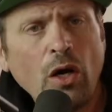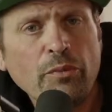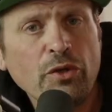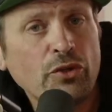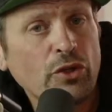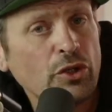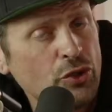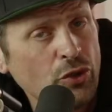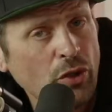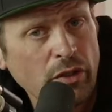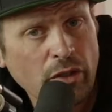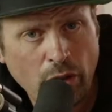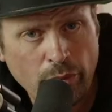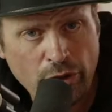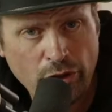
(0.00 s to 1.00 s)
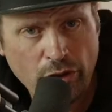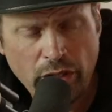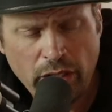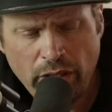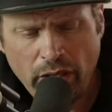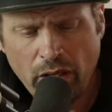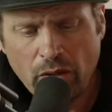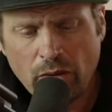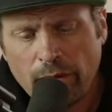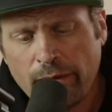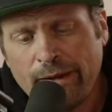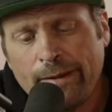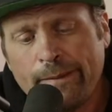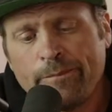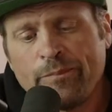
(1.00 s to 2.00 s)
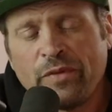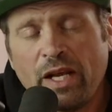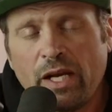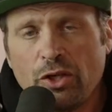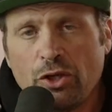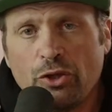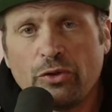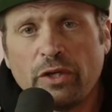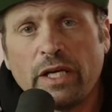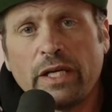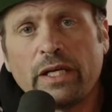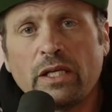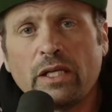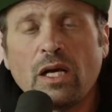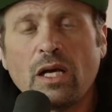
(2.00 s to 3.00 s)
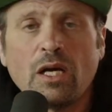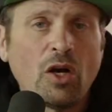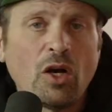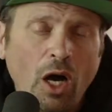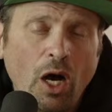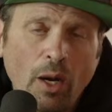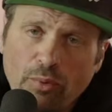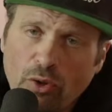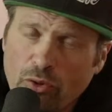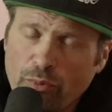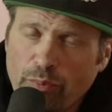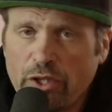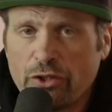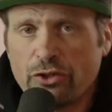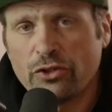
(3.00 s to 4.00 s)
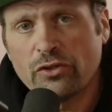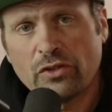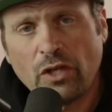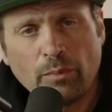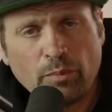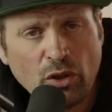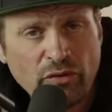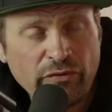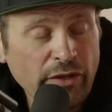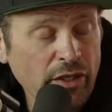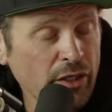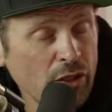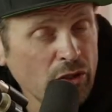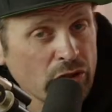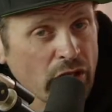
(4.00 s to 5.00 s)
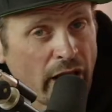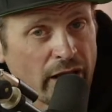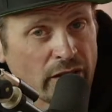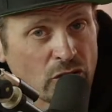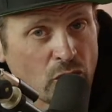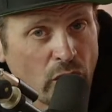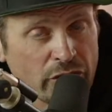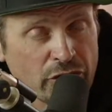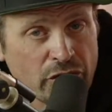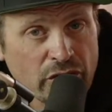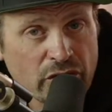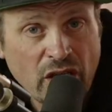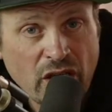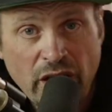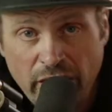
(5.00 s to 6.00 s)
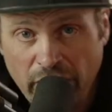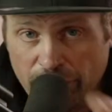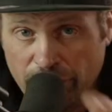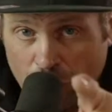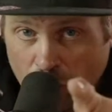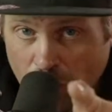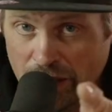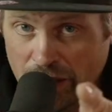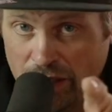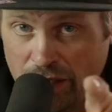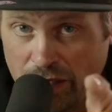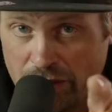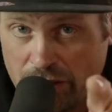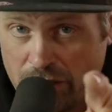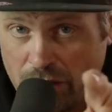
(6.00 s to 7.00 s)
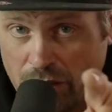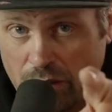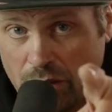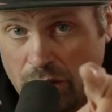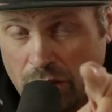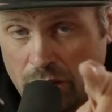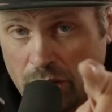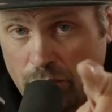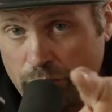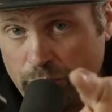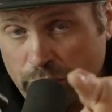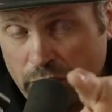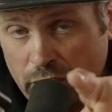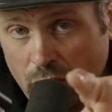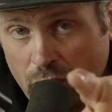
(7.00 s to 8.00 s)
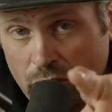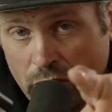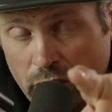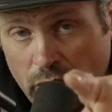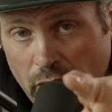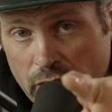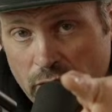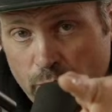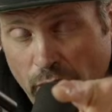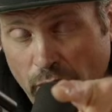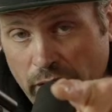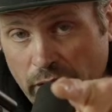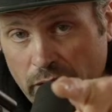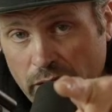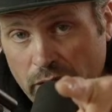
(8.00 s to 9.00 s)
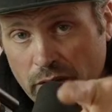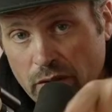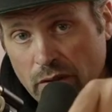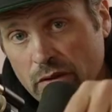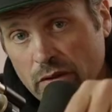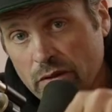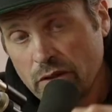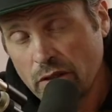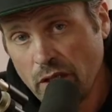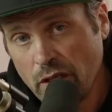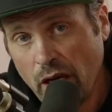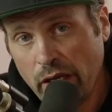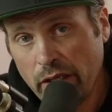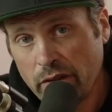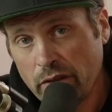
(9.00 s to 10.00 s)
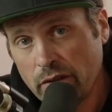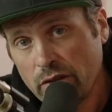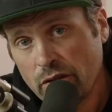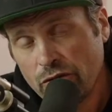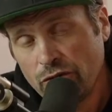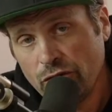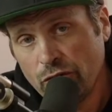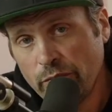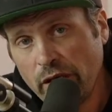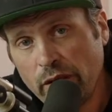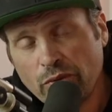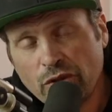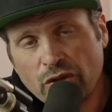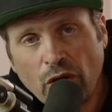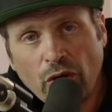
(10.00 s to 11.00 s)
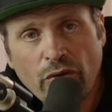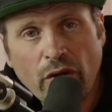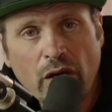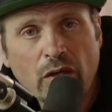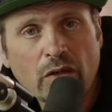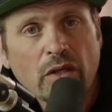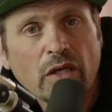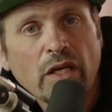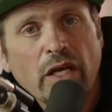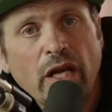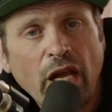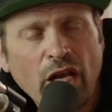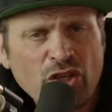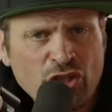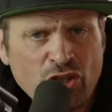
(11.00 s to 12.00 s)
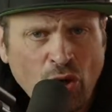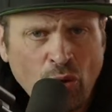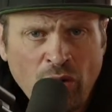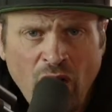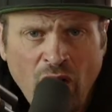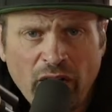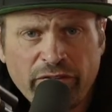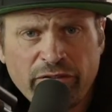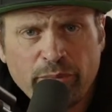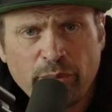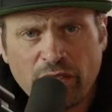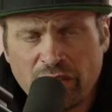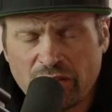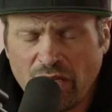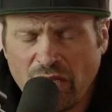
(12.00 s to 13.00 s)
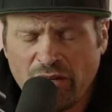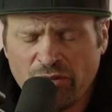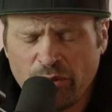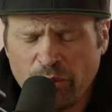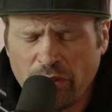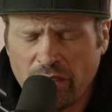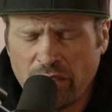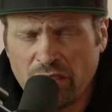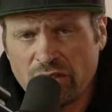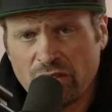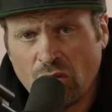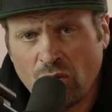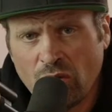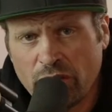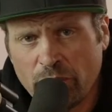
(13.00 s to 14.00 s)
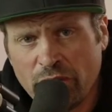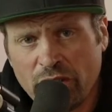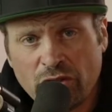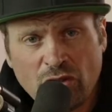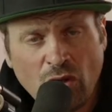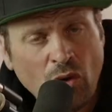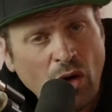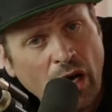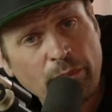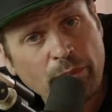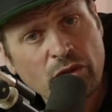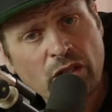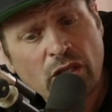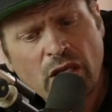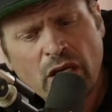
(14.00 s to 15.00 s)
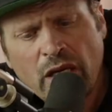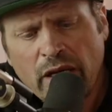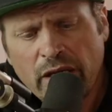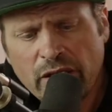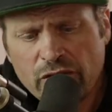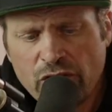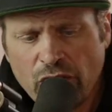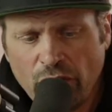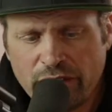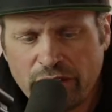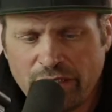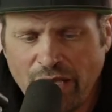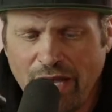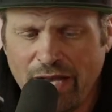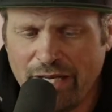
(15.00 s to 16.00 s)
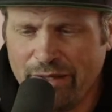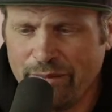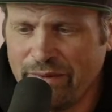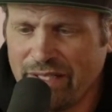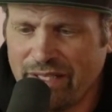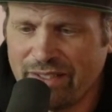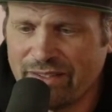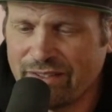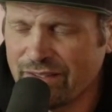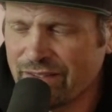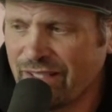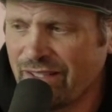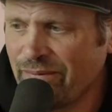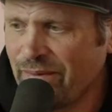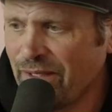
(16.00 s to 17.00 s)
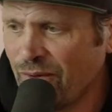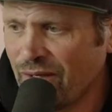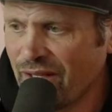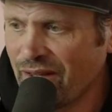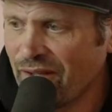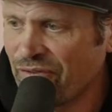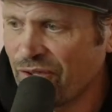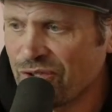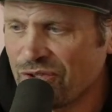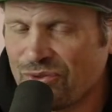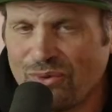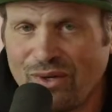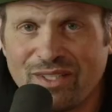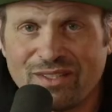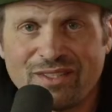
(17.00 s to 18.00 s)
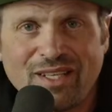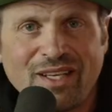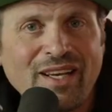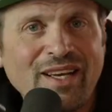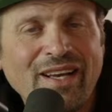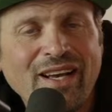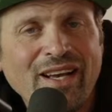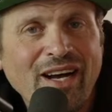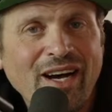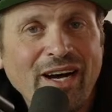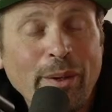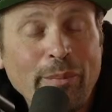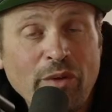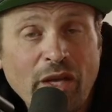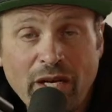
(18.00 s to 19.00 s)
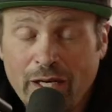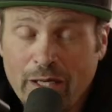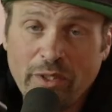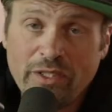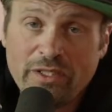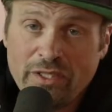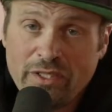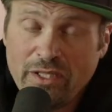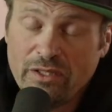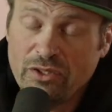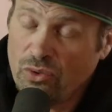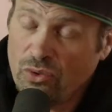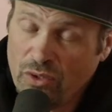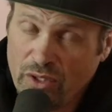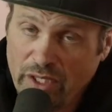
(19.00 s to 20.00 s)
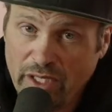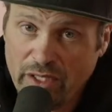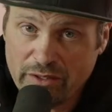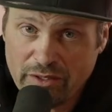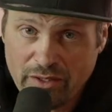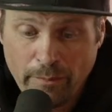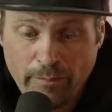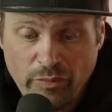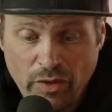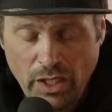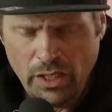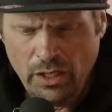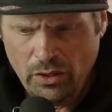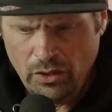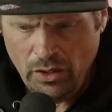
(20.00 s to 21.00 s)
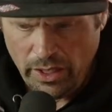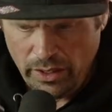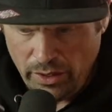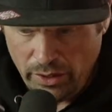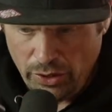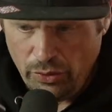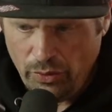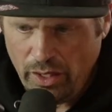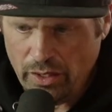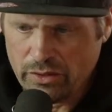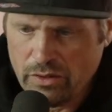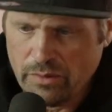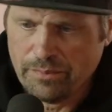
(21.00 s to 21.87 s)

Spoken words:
you can join the community there, and you can upload pictures, upload videos, ask questions. If you win this Begode ES bike tonight, you'll be able to go there and show it off, because everybody is going to be so hyped and so excited because it's going to be one of the first ones that anybody sees or gets here in the U.S.